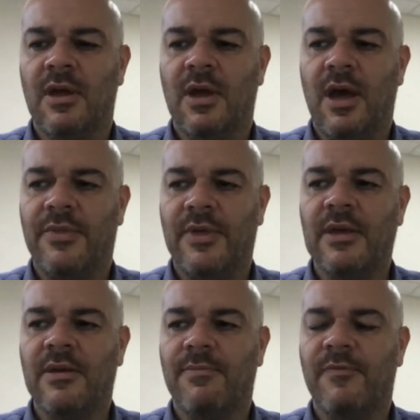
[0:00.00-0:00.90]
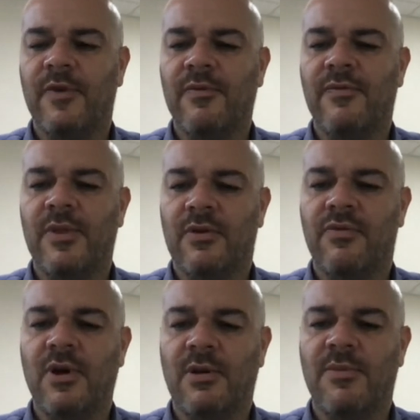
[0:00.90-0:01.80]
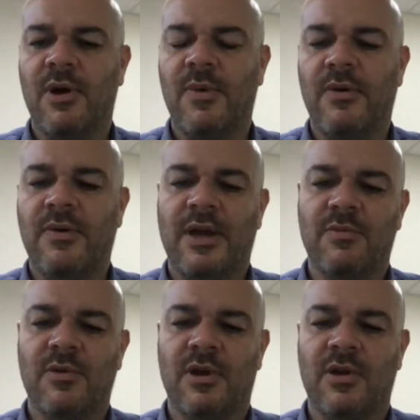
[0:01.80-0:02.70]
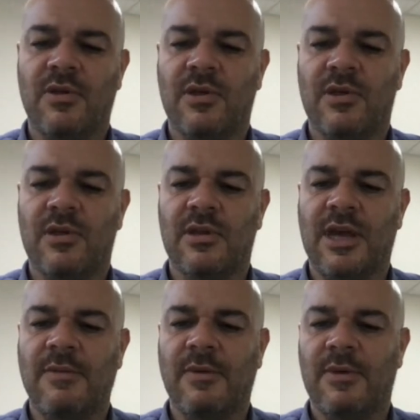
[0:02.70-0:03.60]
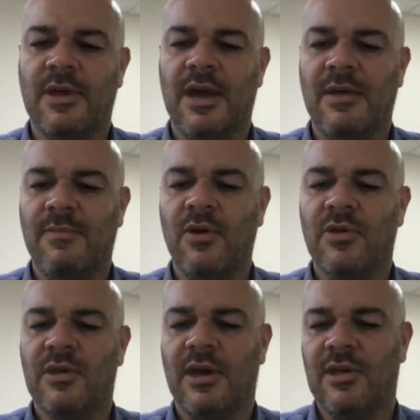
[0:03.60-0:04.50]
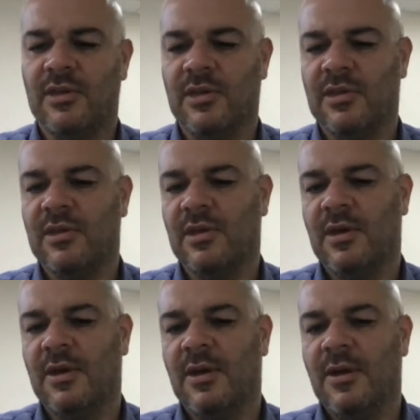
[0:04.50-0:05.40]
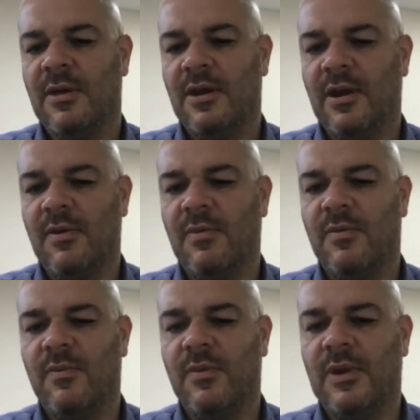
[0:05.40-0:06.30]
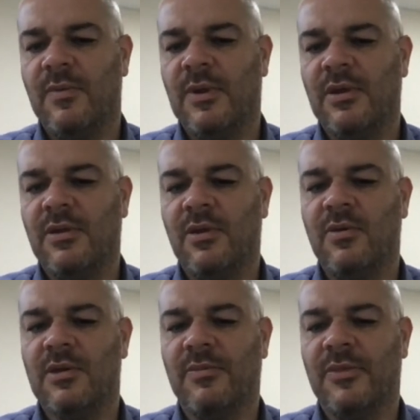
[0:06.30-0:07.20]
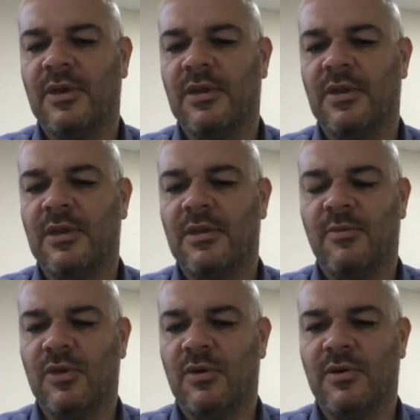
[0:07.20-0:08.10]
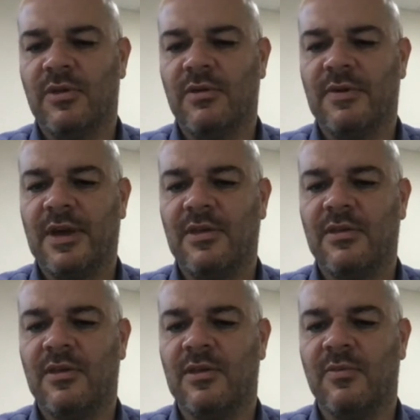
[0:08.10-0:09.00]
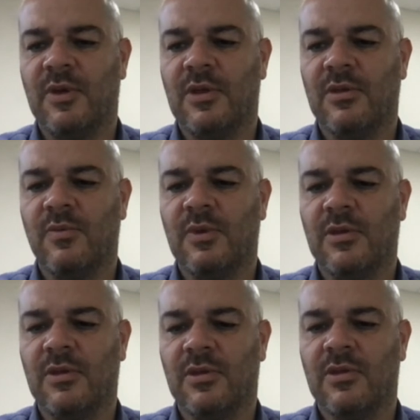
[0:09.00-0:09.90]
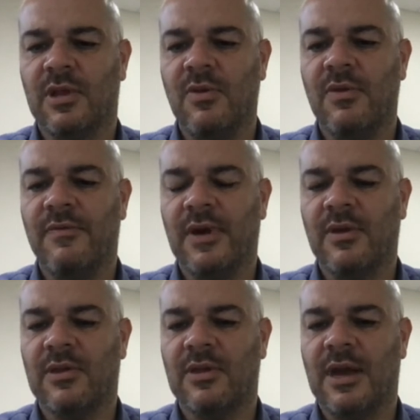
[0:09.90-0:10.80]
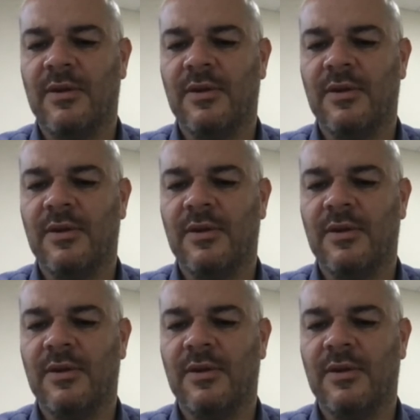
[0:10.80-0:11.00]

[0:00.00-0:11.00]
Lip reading: I think for the chronic pulmonary aspergillosis and the ABPA, in most cases, you know, we can do something in the majority of cases, and we can slow the fungus down.